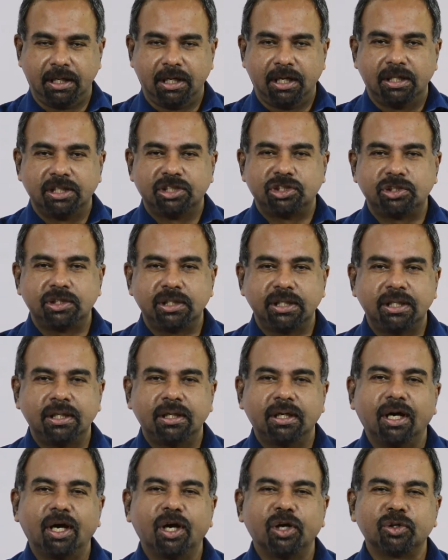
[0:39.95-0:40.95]
She
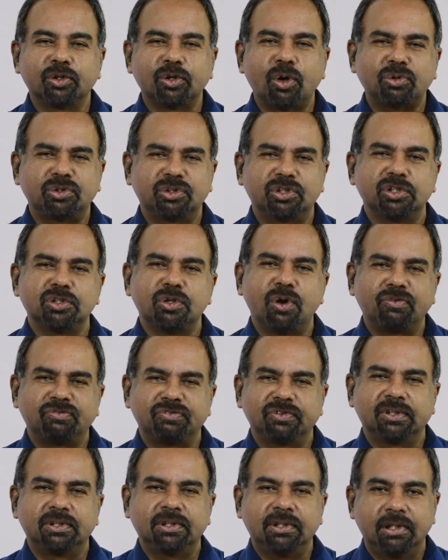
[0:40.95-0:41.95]
wrote the
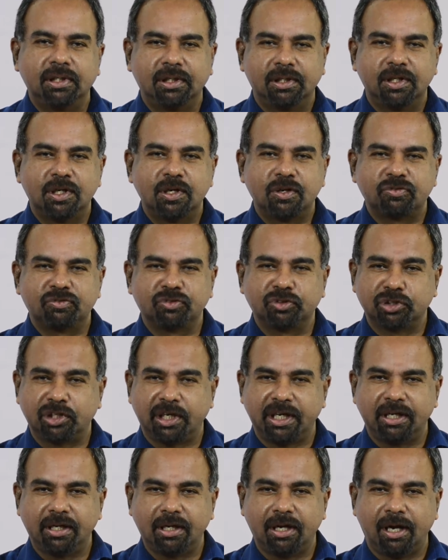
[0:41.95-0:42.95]
novel Wuthering
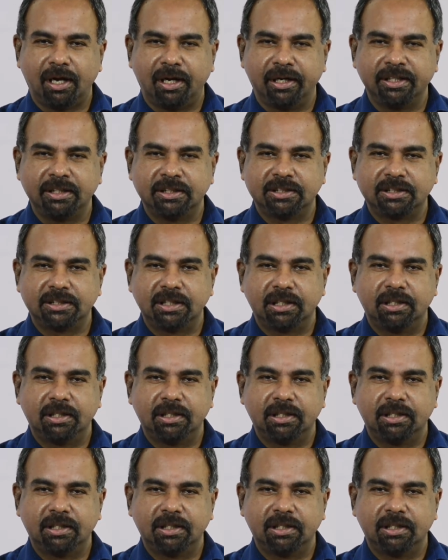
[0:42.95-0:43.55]
Heights